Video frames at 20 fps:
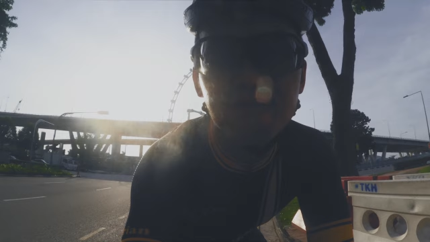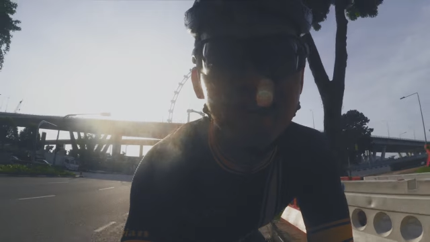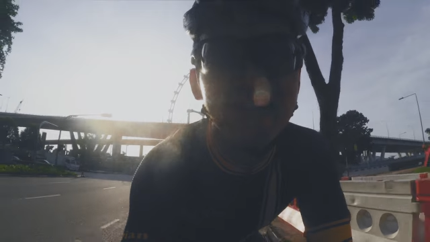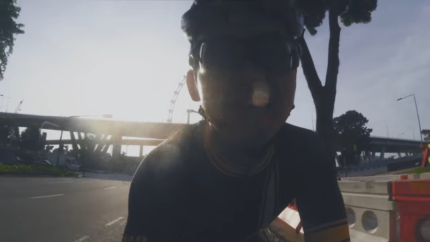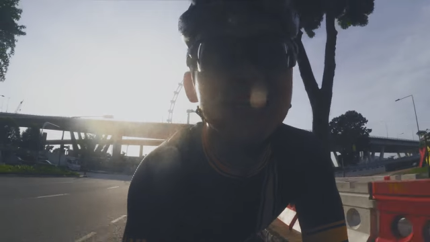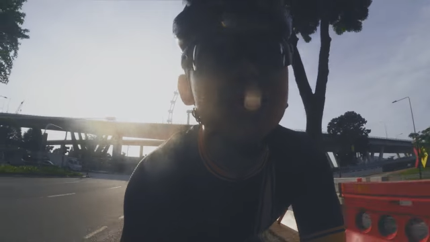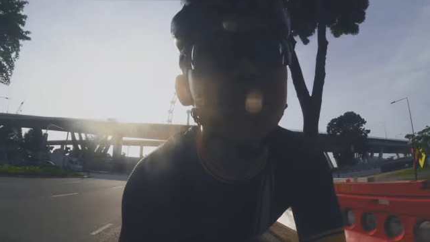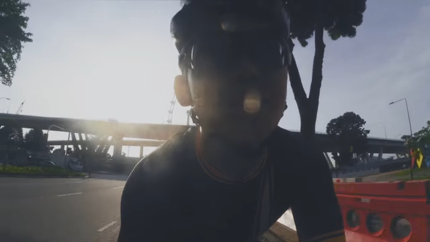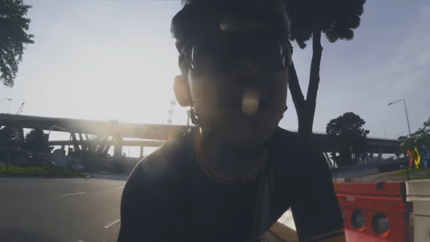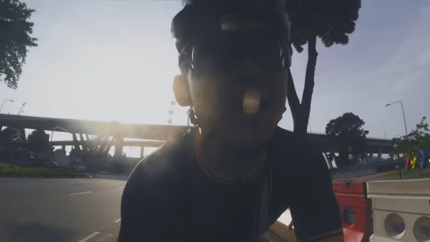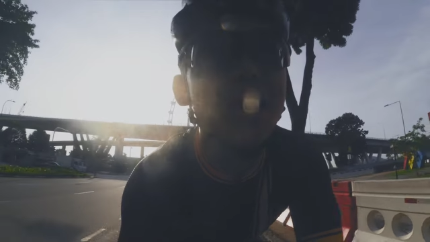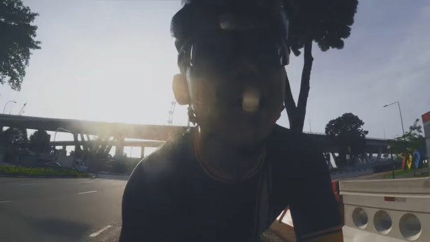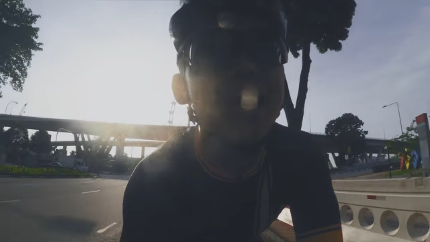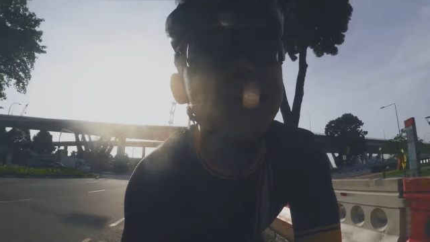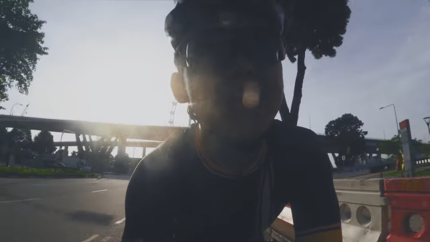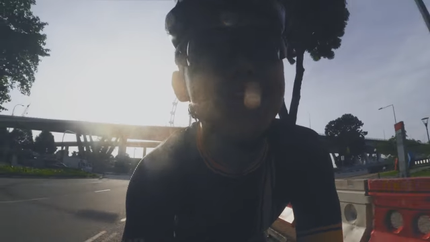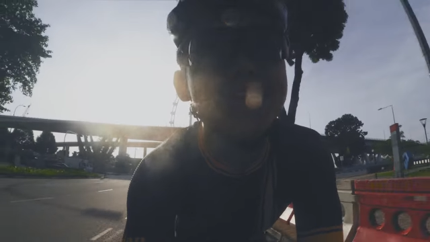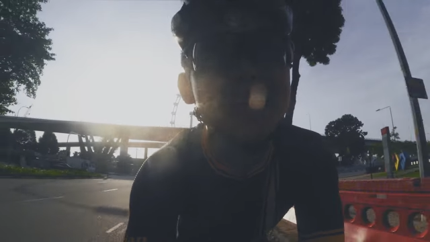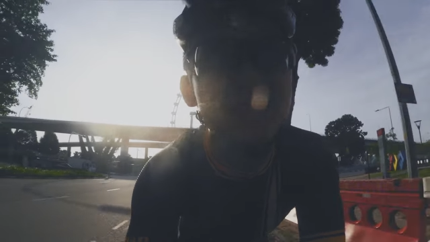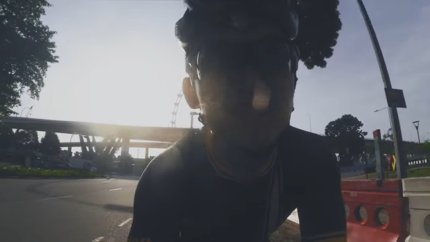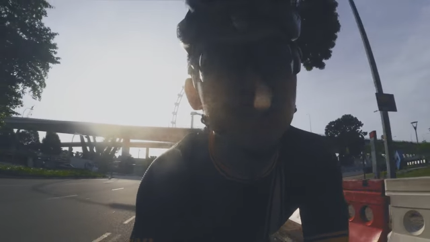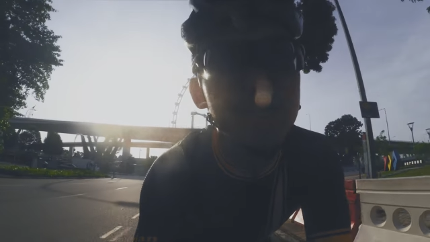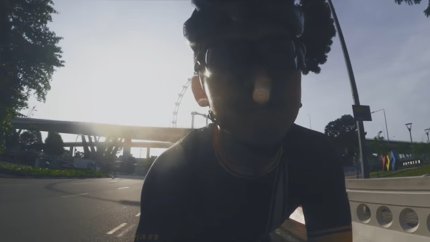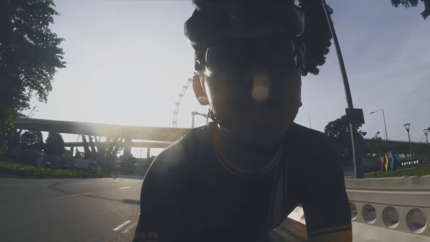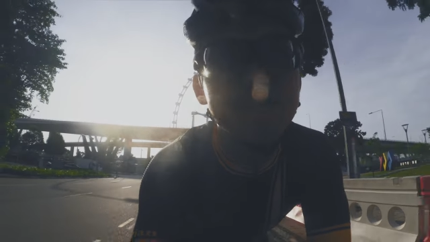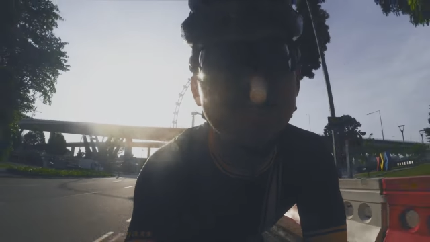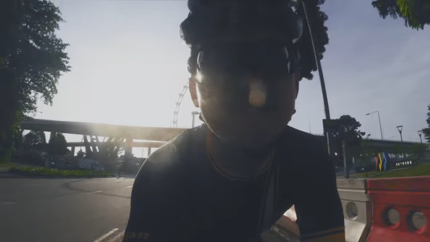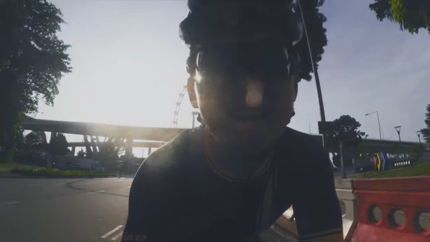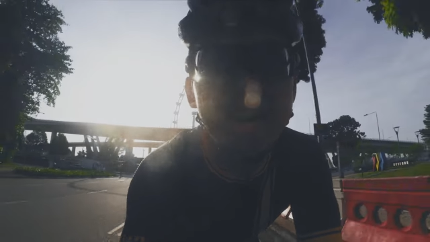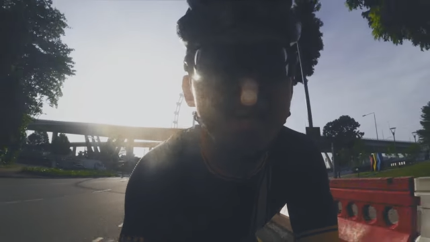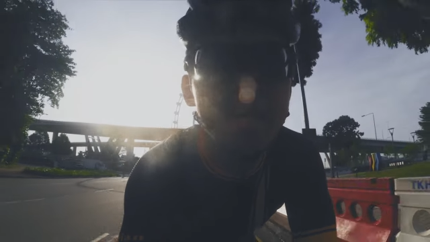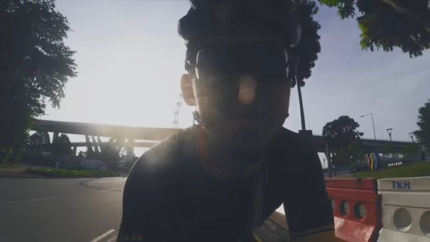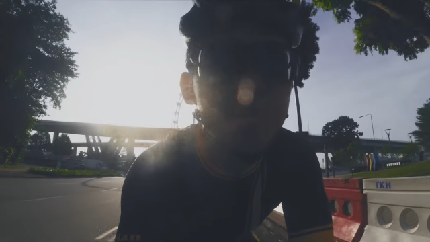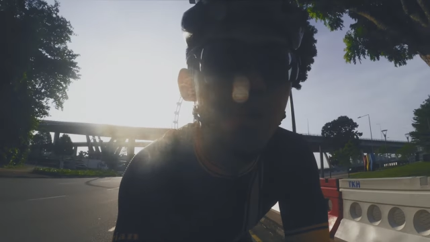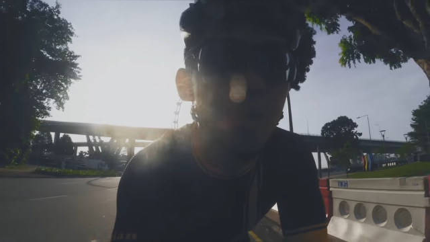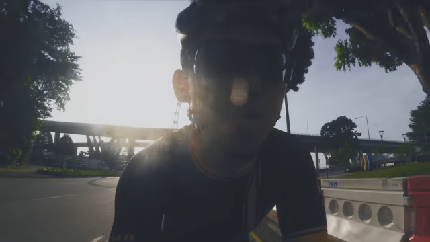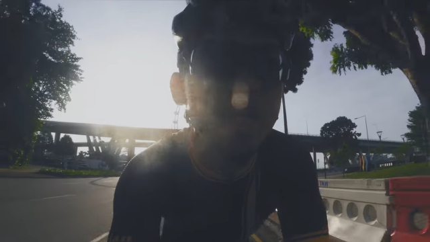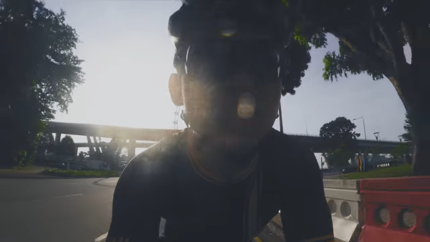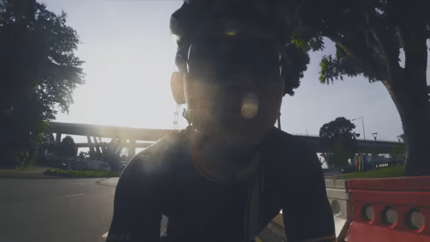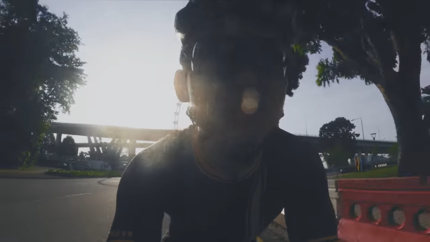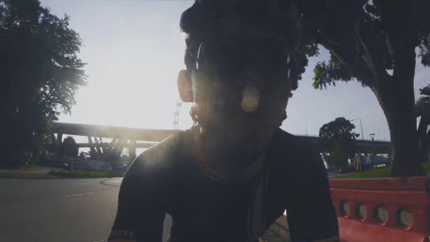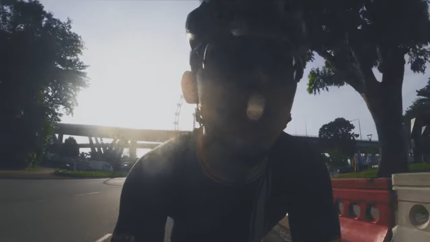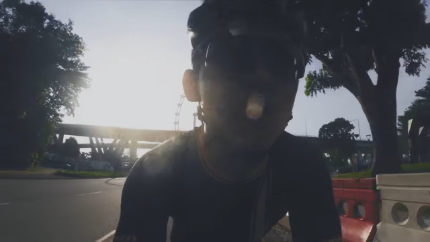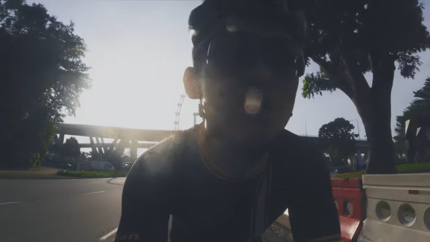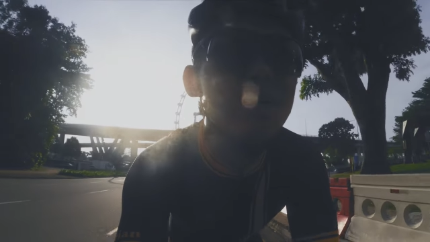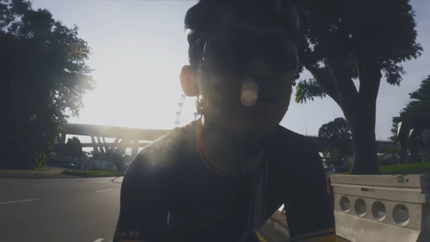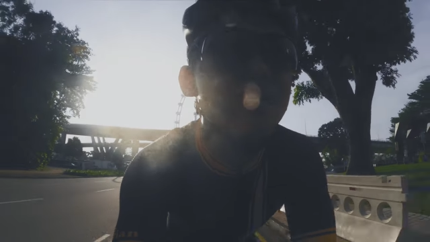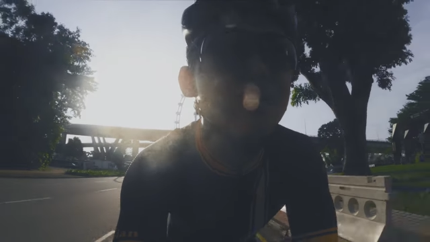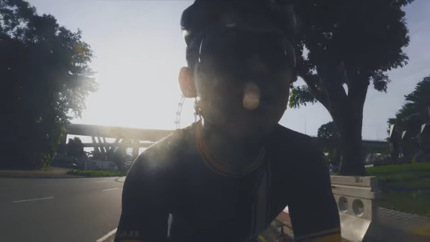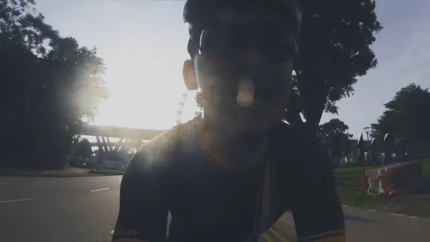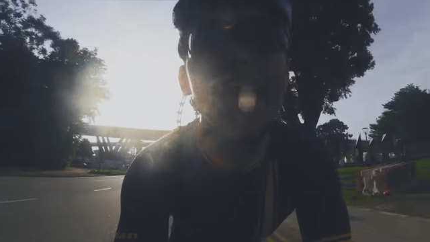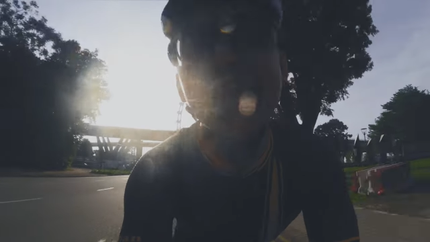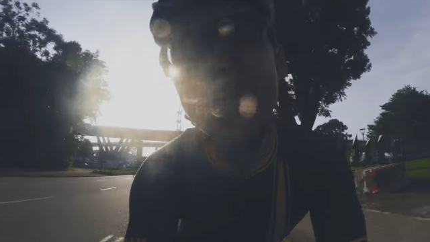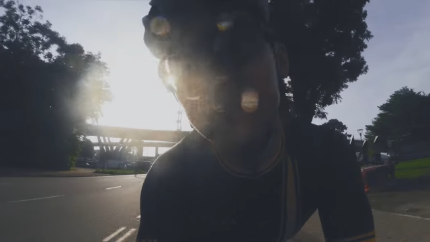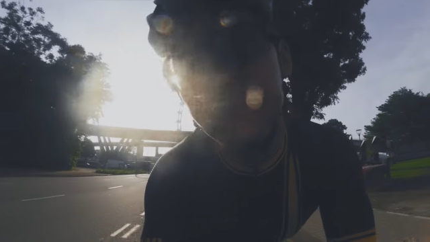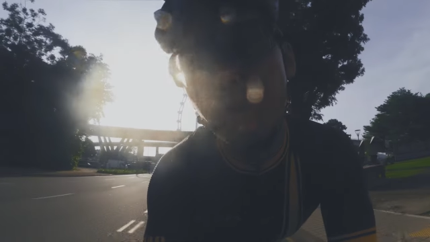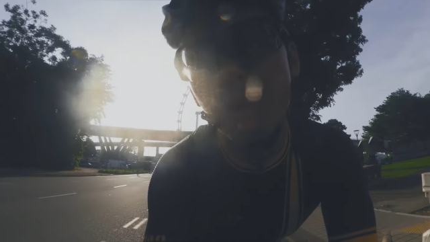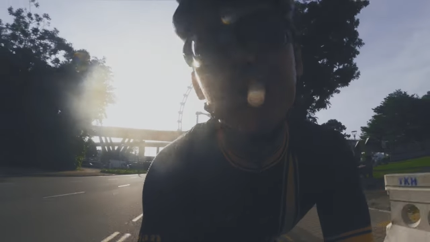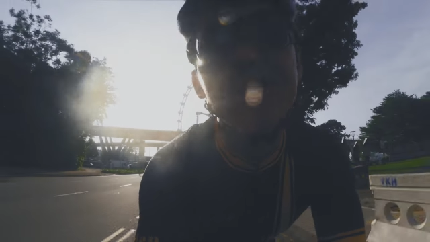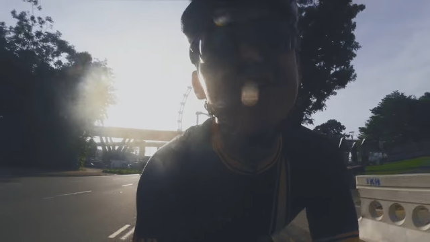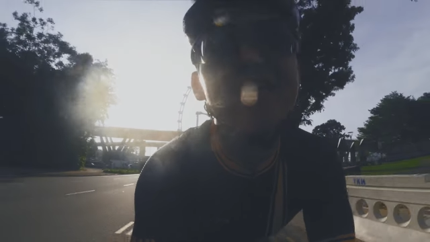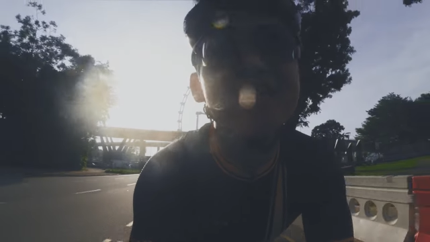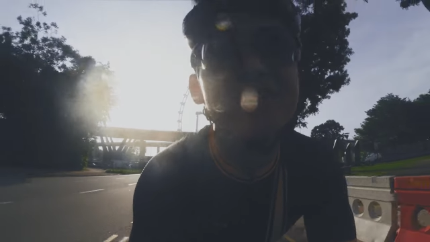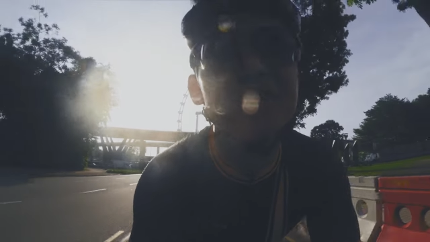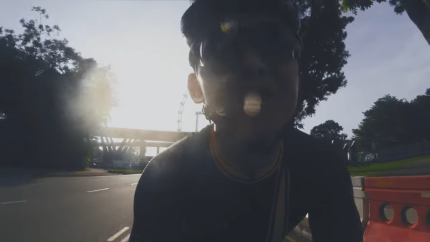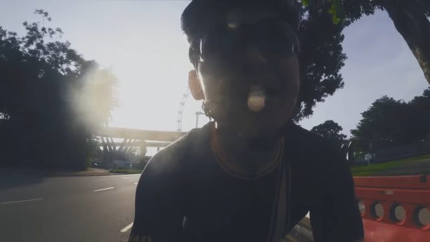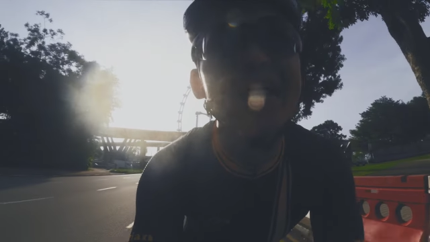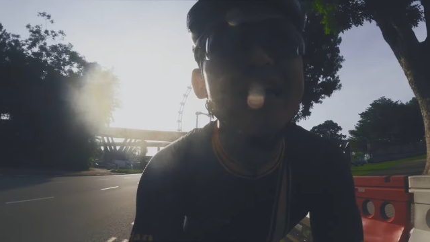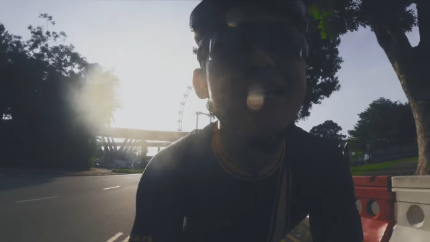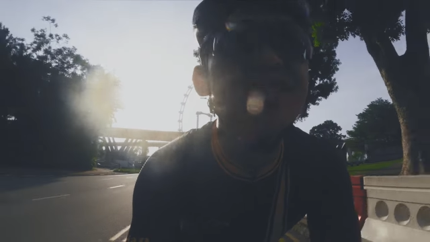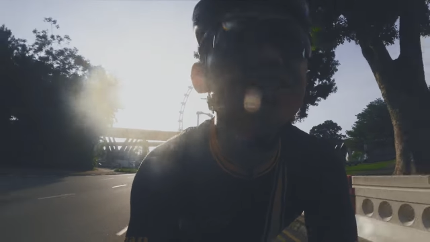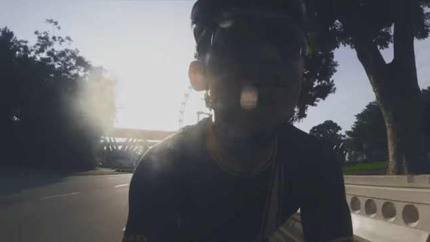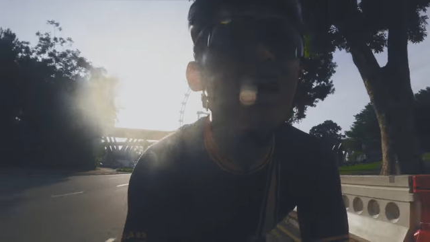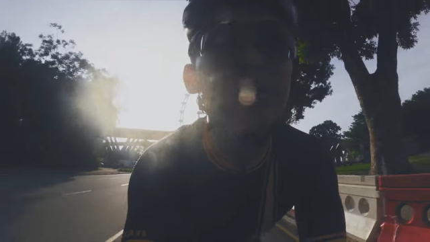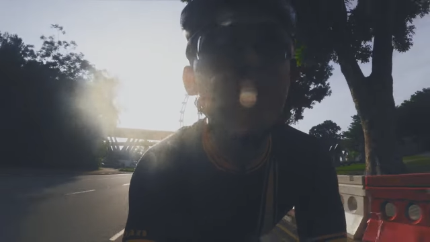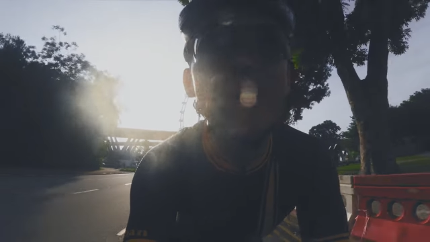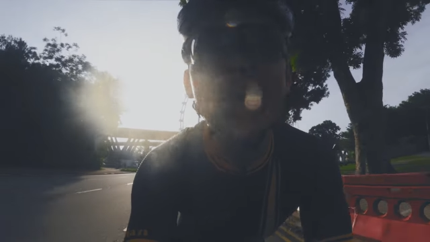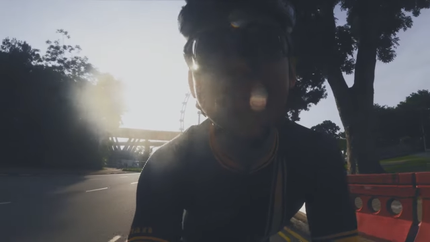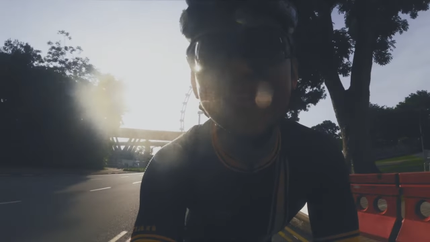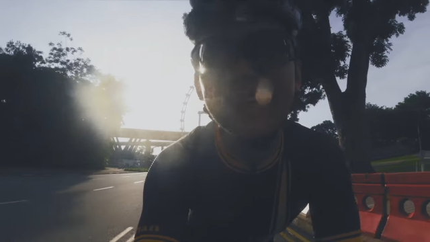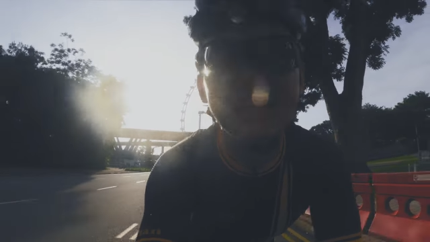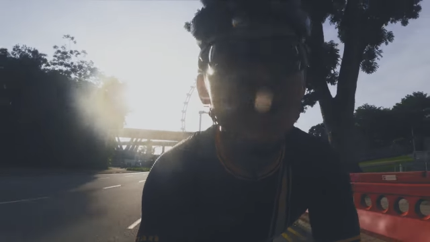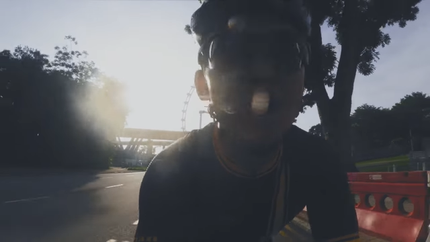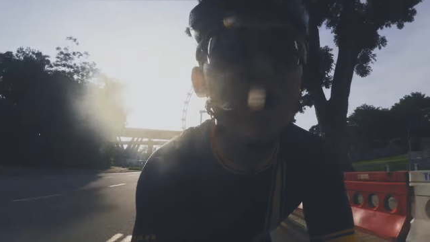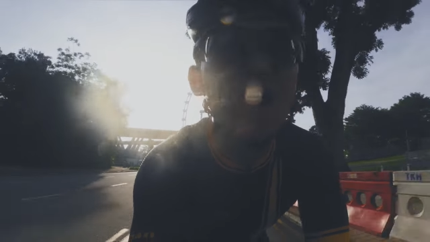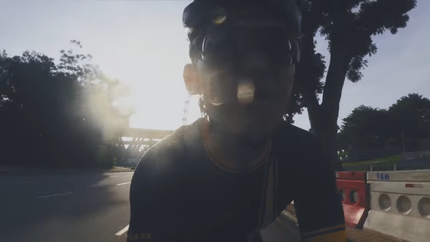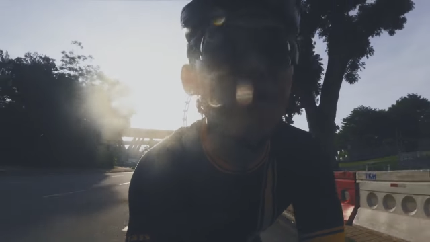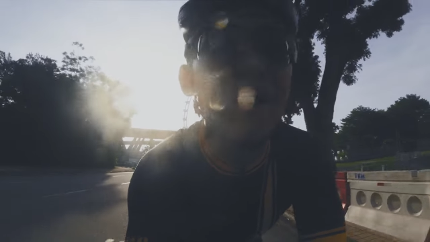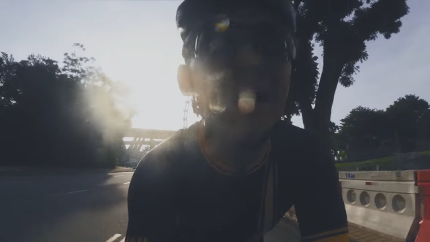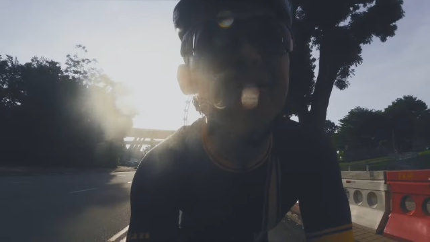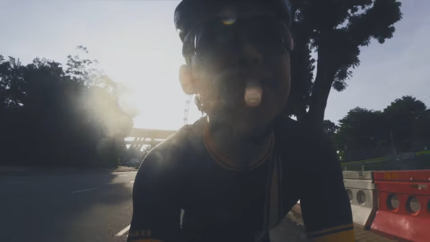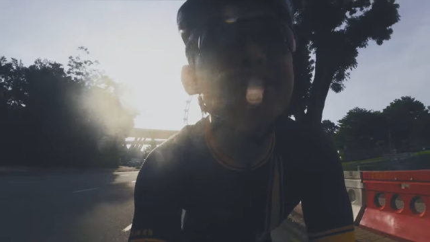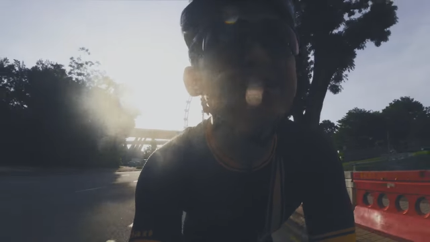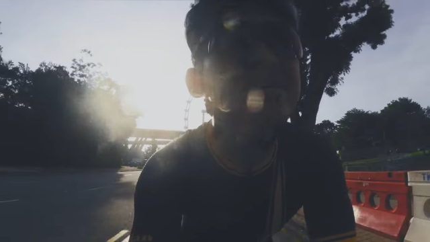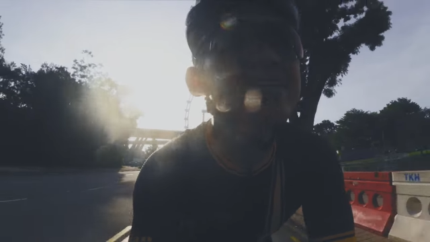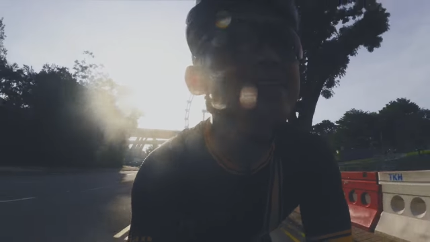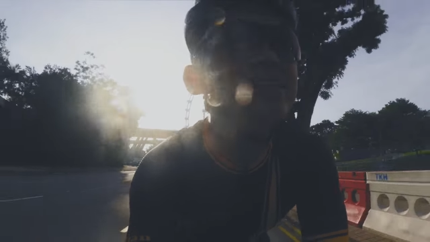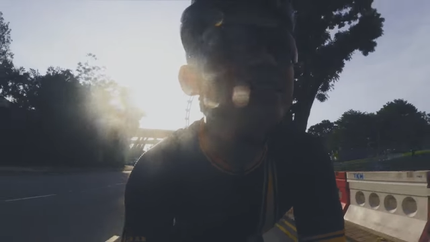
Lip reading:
[unreadable: no face in view]